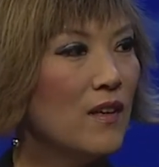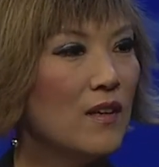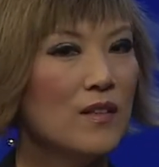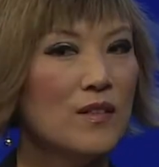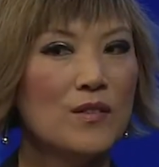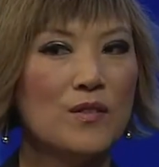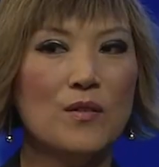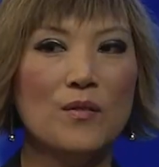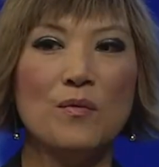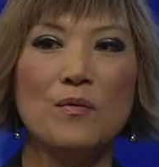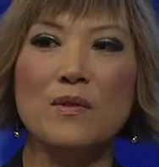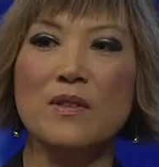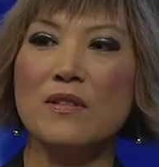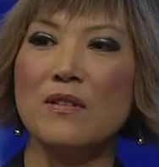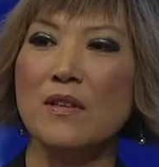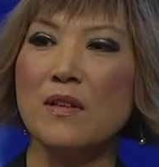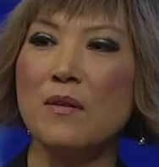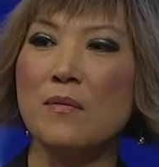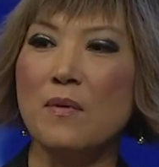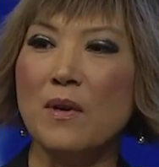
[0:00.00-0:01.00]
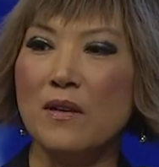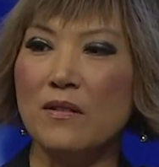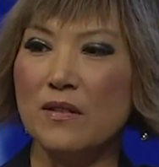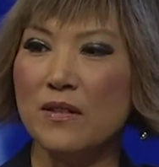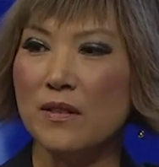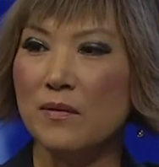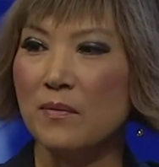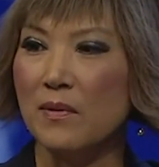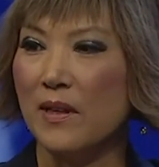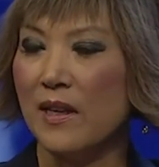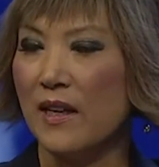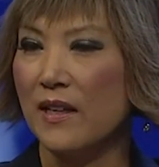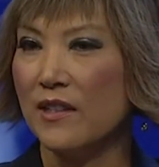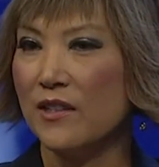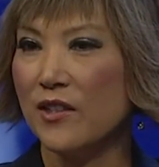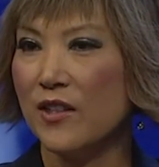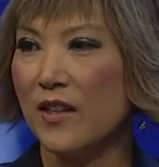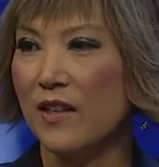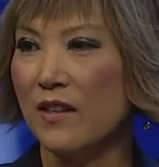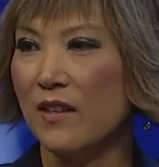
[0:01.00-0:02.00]
So we think about a supply
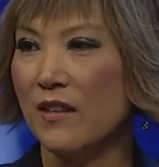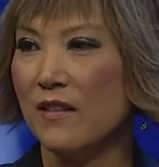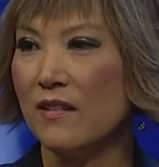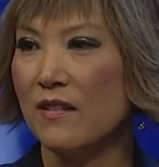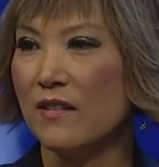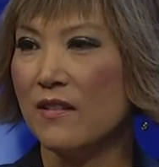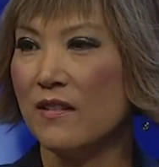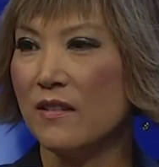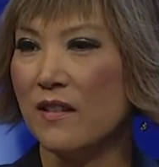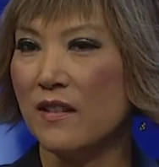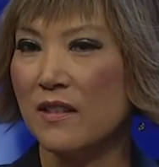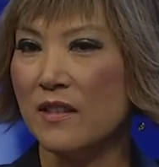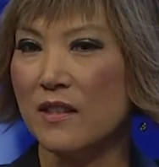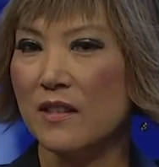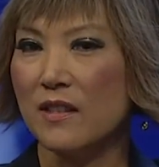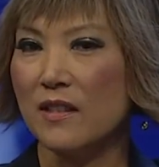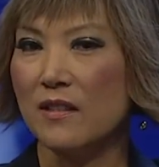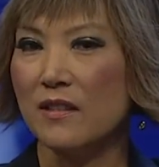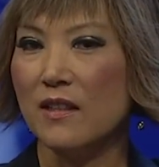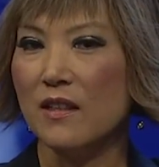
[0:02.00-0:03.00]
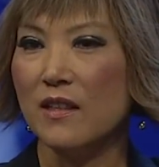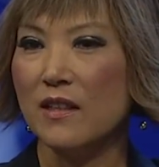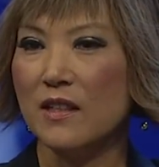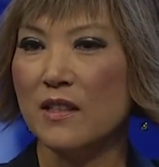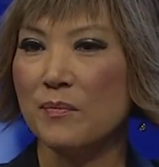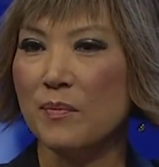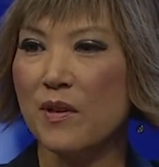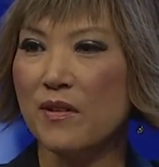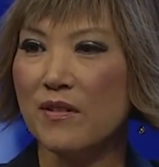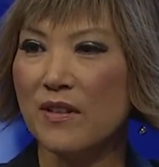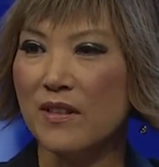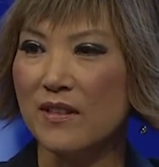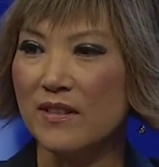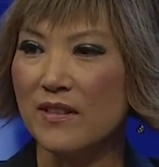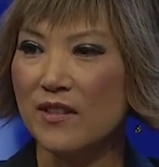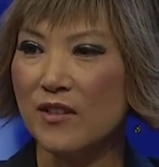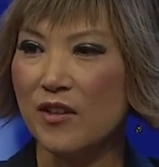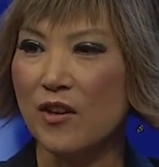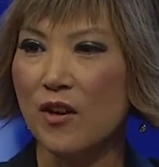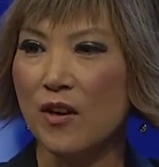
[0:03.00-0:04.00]
chain in this
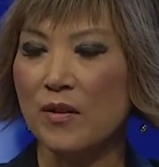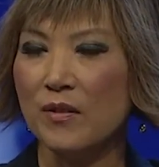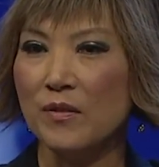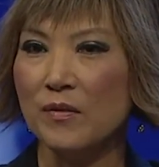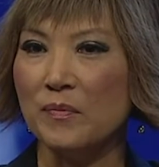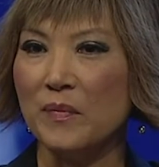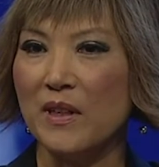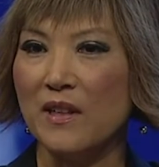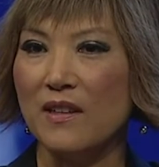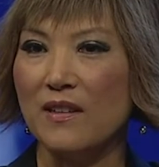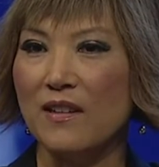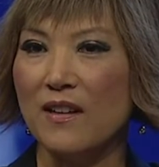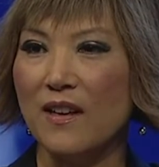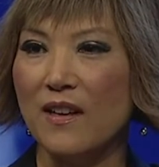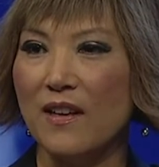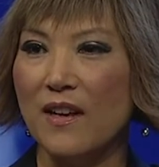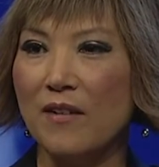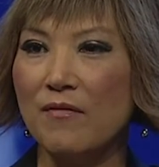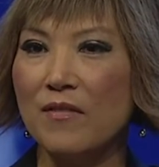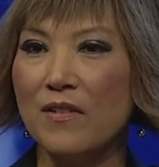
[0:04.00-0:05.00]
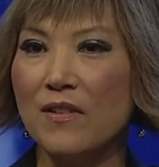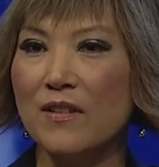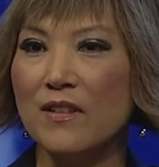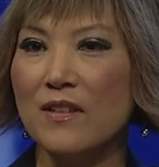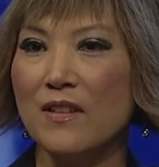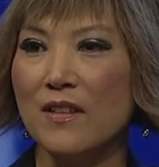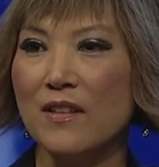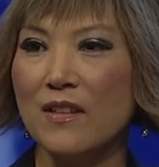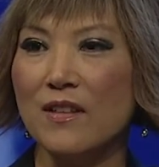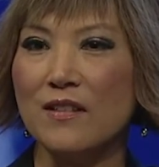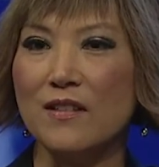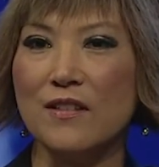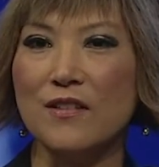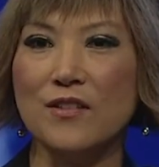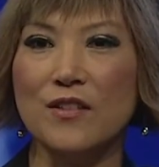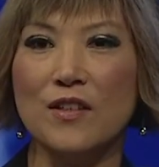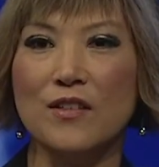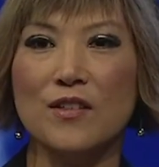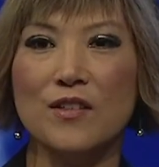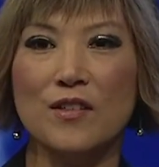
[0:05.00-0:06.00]
experience economy that everything is
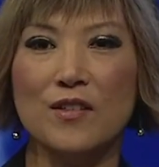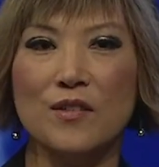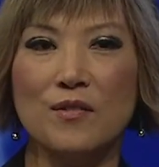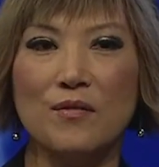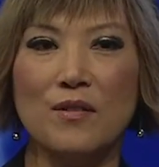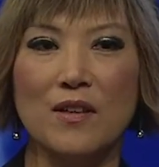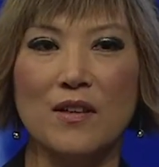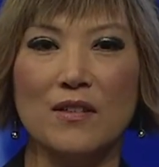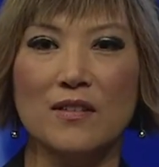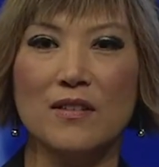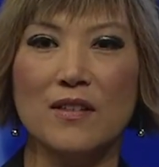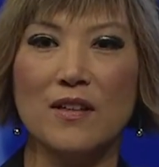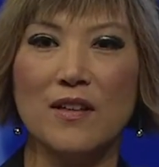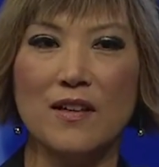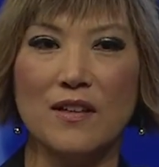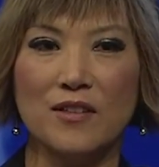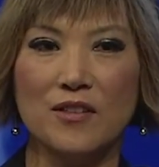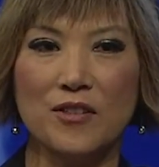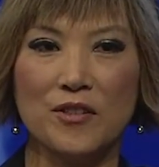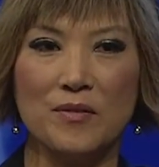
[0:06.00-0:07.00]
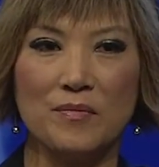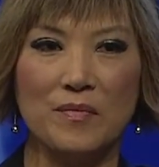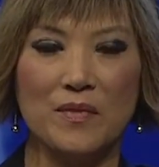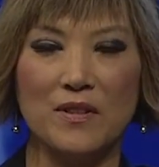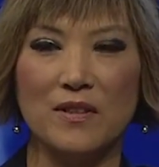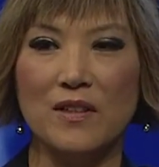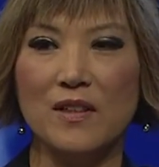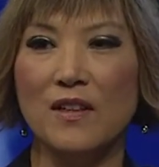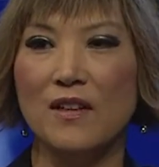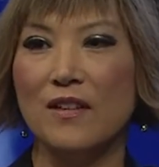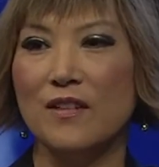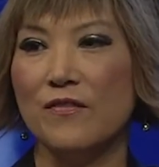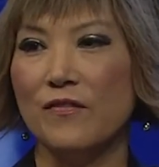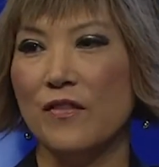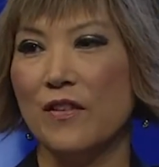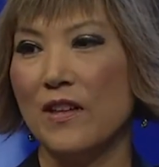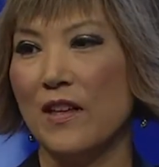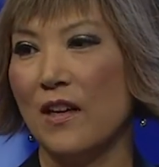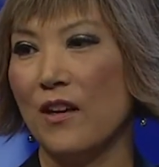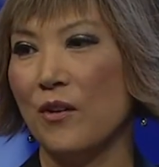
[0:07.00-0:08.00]
centered around the customer
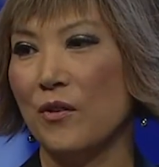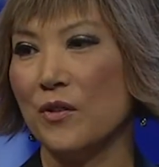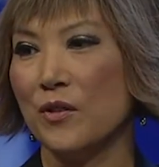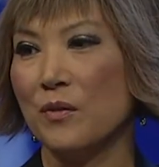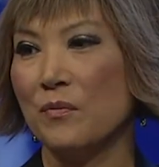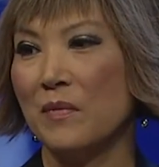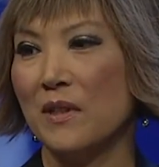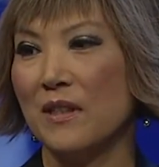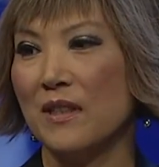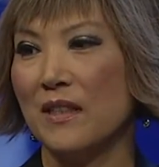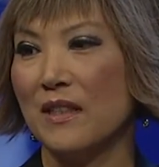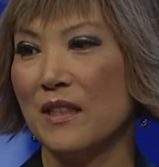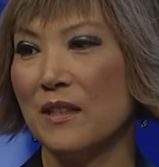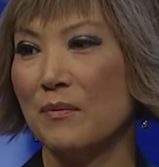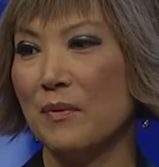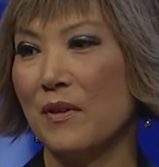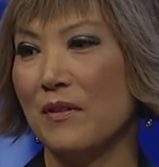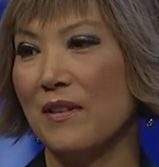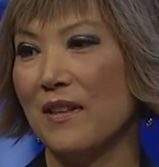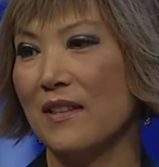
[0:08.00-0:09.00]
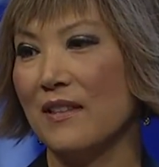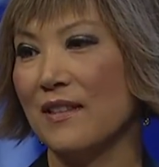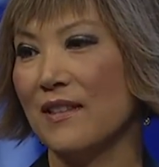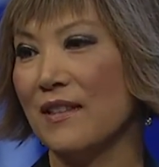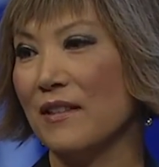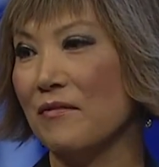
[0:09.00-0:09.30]
for that ultimate experience.